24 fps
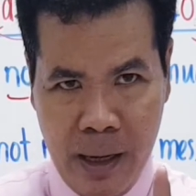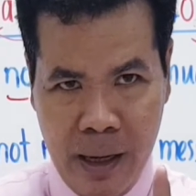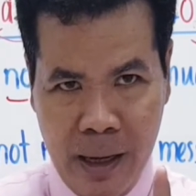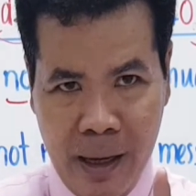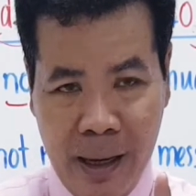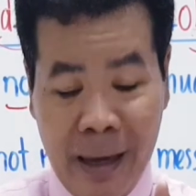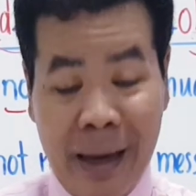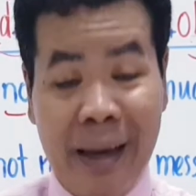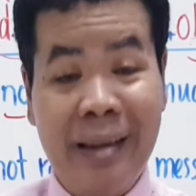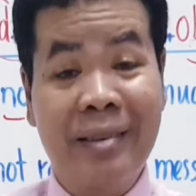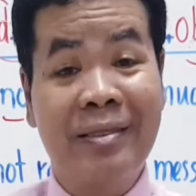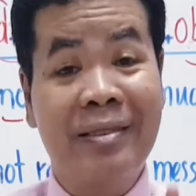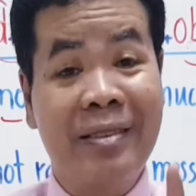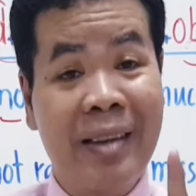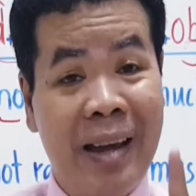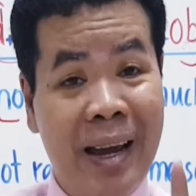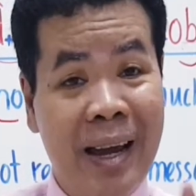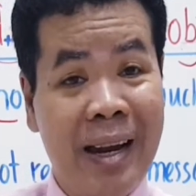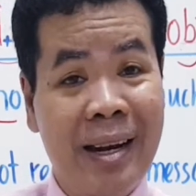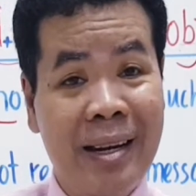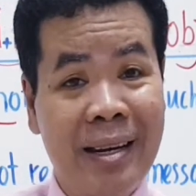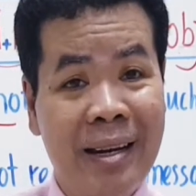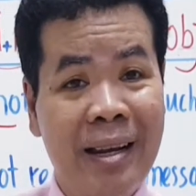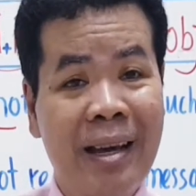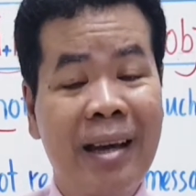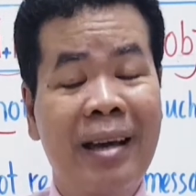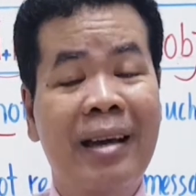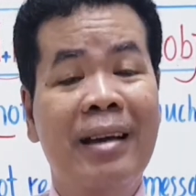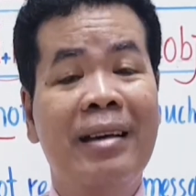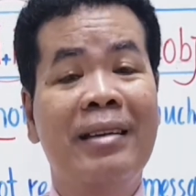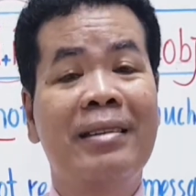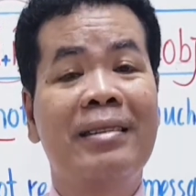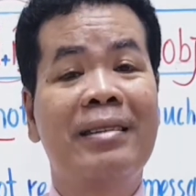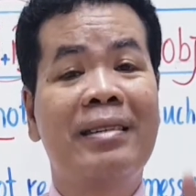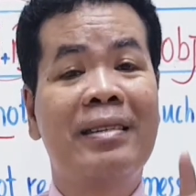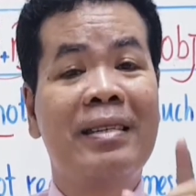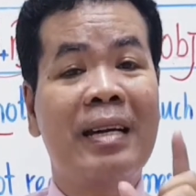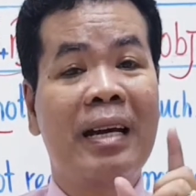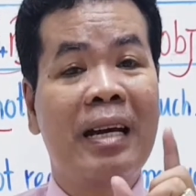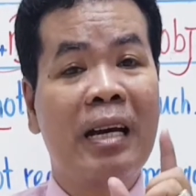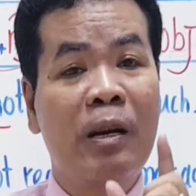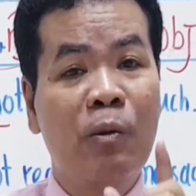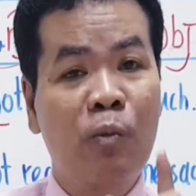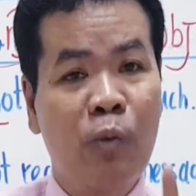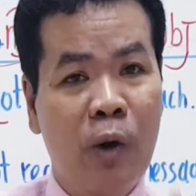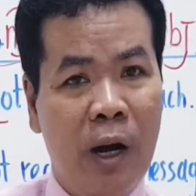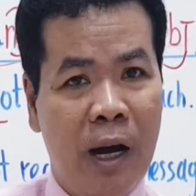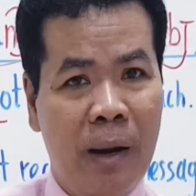and then second
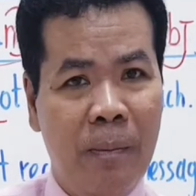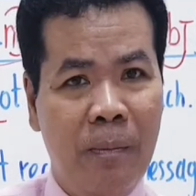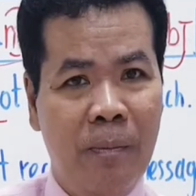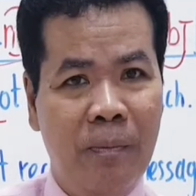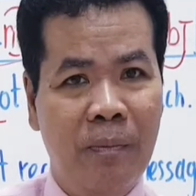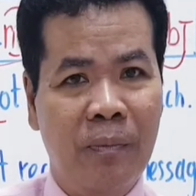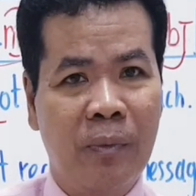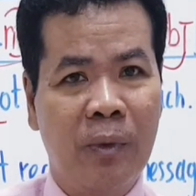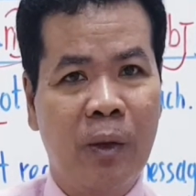verb